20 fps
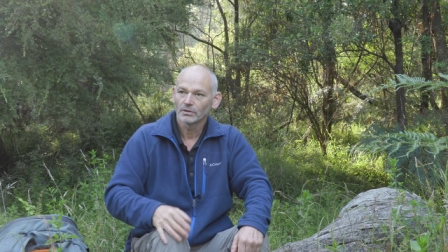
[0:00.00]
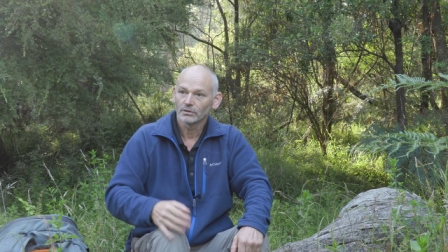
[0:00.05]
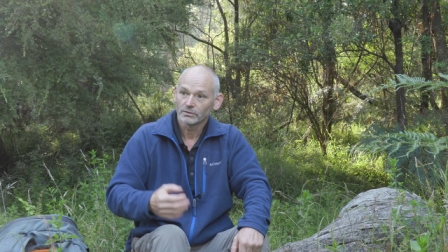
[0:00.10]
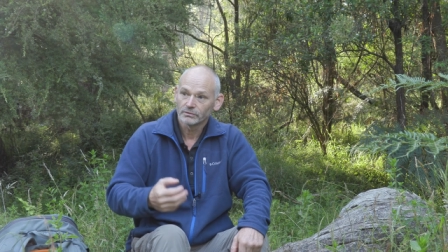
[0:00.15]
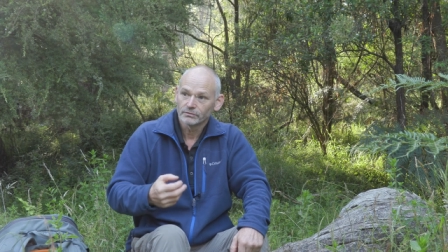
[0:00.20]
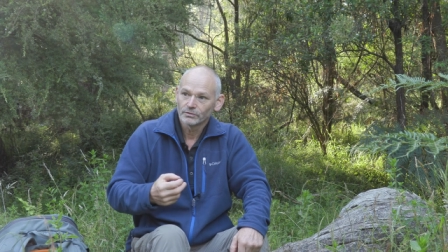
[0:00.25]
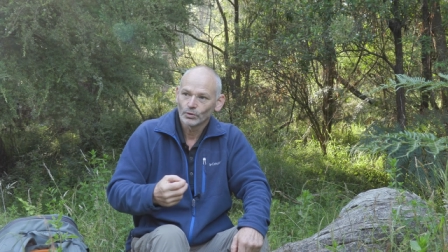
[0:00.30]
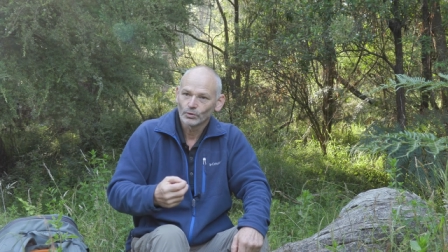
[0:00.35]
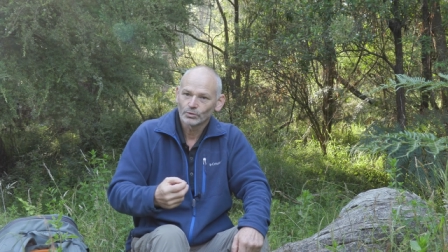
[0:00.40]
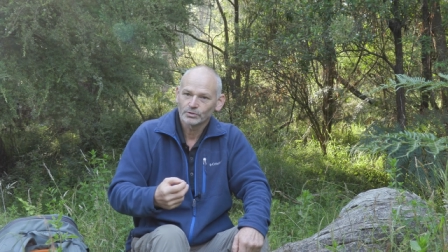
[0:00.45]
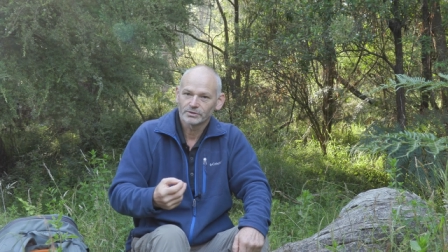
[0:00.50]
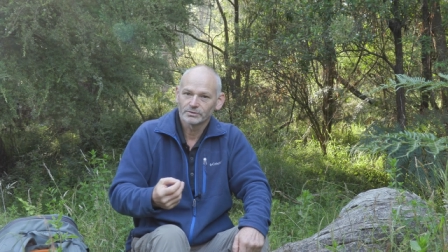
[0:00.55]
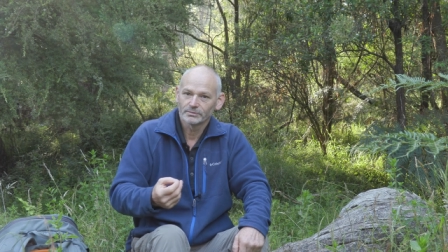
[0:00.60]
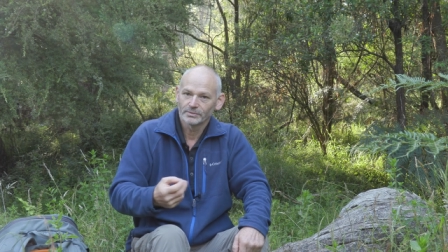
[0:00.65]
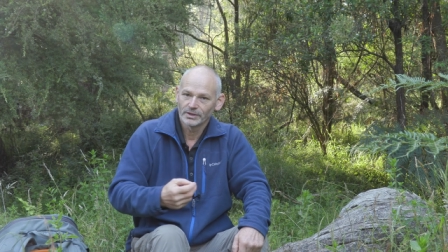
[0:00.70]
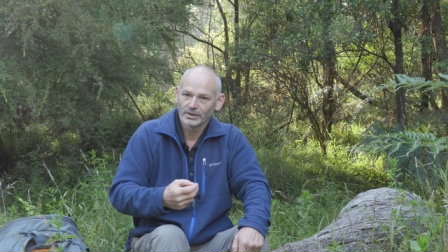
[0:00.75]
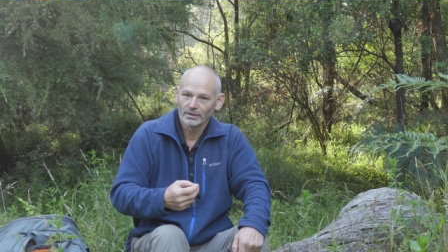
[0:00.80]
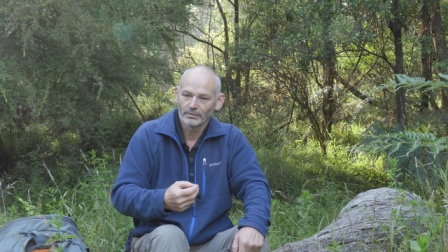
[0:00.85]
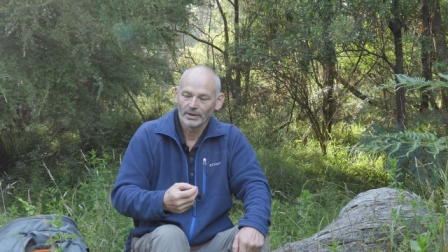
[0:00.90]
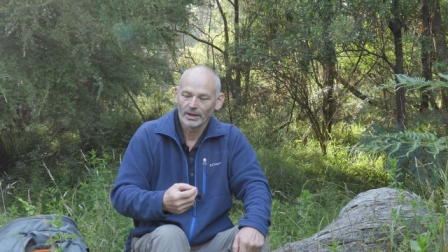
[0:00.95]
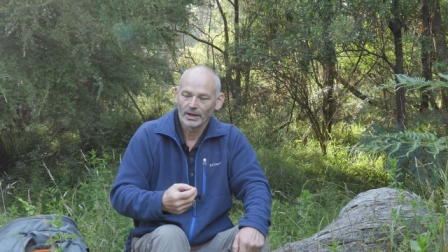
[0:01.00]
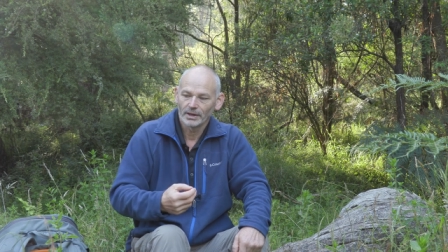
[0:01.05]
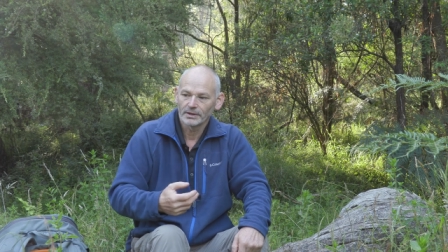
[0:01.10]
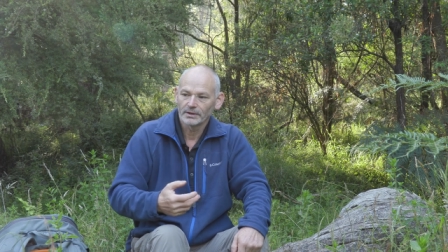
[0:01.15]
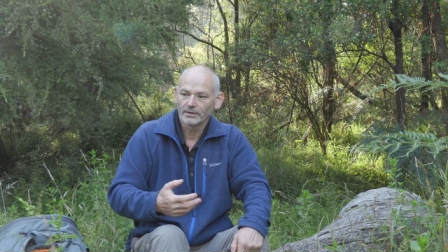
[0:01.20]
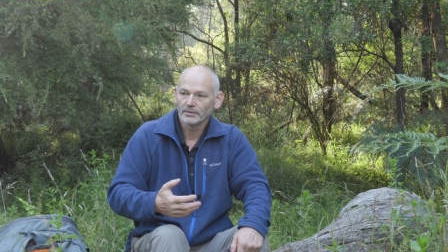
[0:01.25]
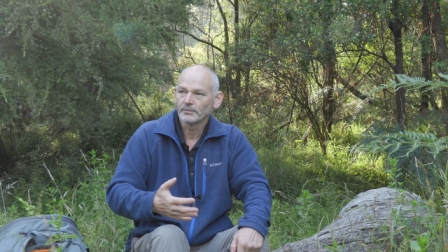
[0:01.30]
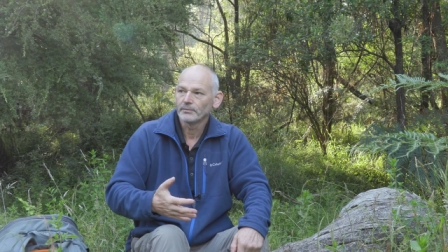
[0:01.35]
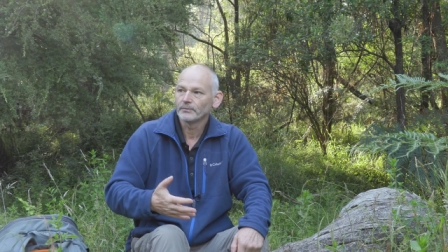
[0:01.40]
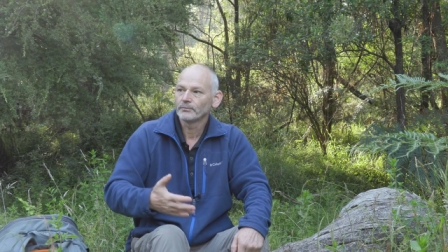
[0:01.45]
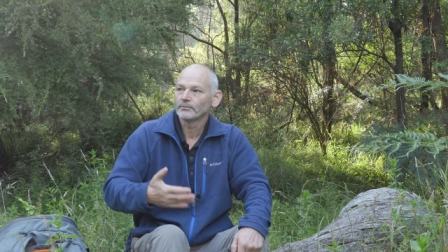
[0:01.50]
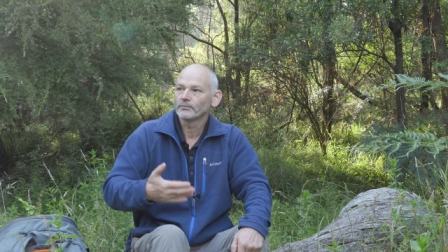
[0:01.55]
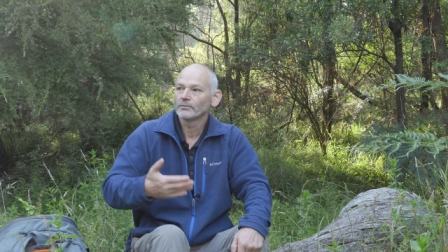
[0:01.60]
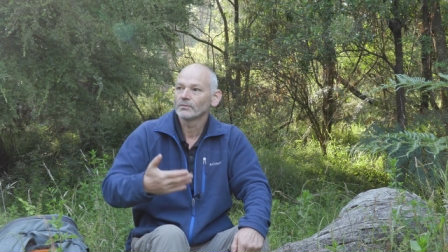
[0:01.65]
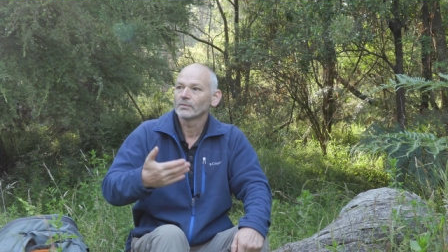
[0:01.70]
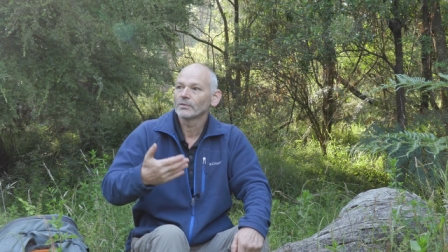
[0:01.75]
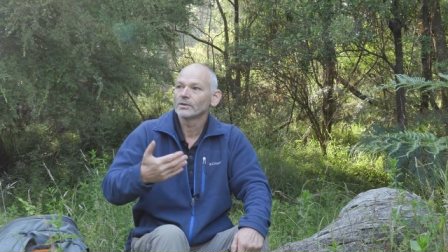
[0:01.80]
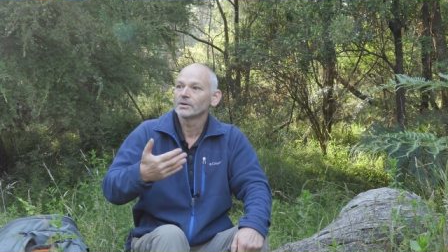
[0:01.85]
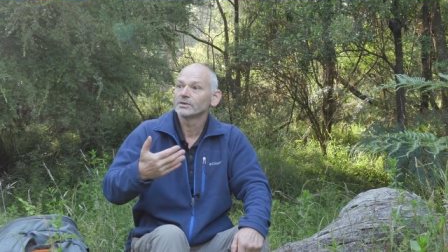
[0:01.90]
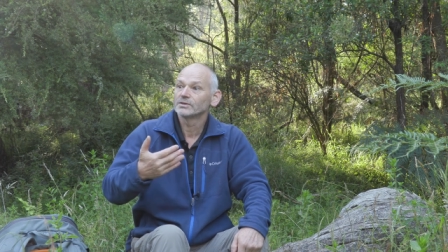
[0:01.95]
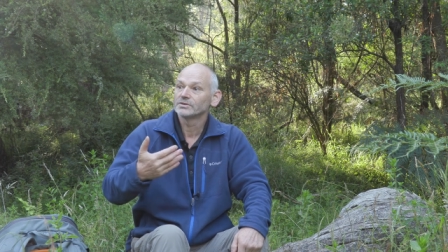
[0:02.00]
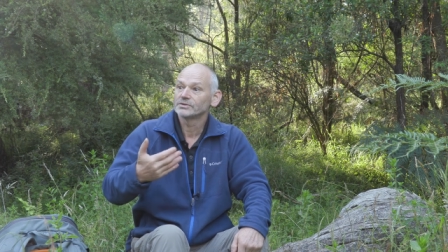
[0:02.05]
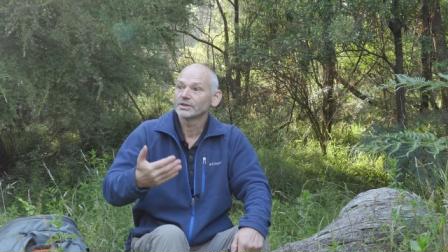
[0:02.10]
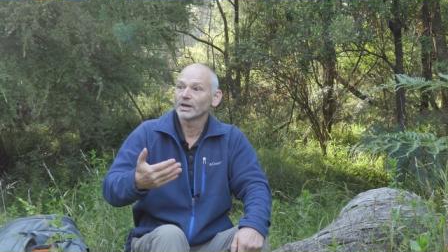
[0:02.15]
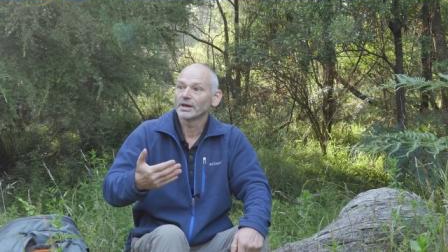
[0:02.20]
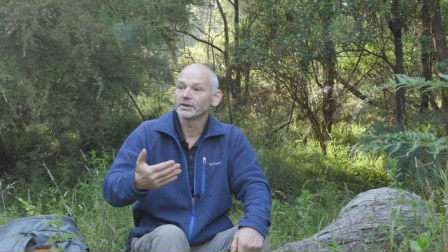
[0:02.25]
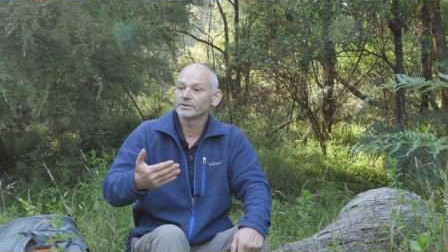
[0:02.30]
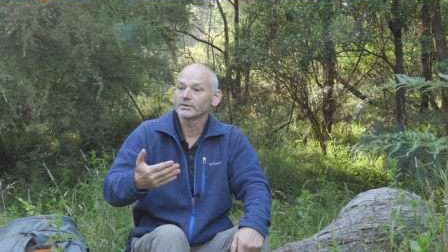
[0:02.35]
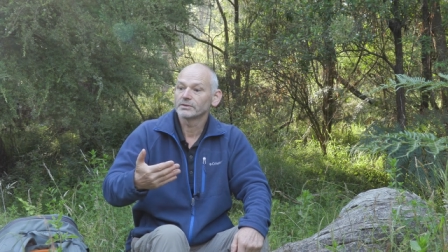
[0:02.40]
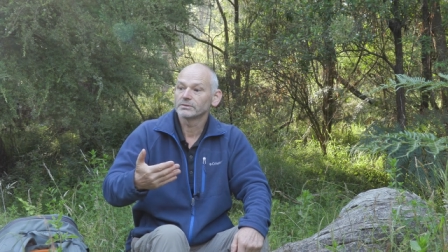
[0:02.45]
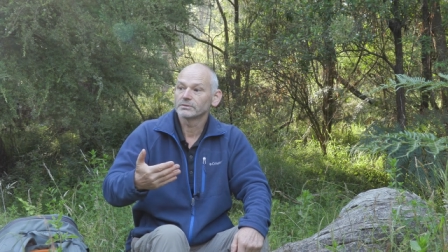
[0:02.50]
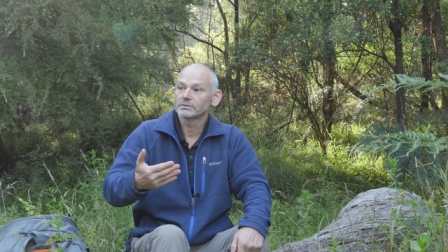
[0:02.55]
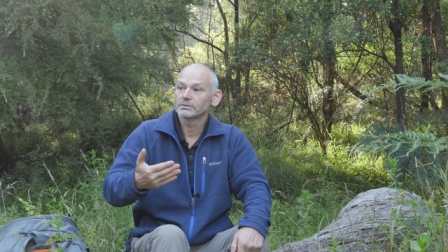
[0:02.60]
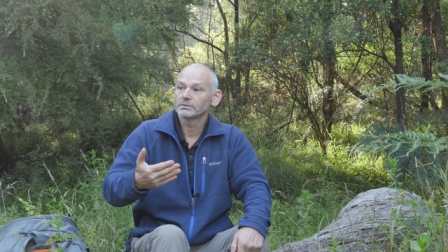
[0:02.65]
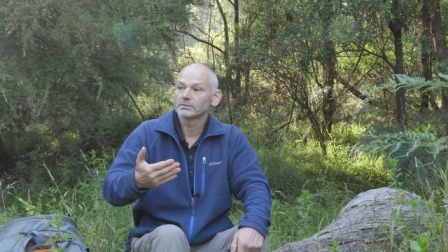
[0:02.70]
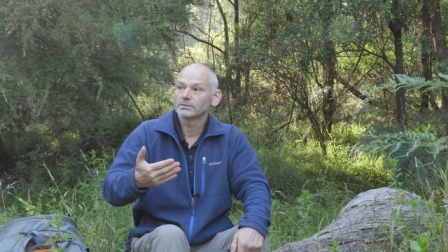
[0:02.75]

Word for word: and talked to me about it say that